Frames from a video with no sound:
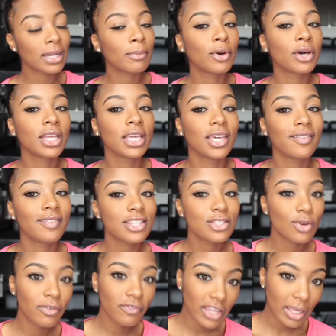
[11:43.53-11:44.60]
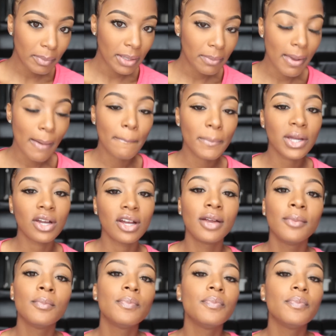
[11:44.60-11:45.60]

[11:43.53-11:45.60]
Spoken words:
and I'm going to give it to a family member.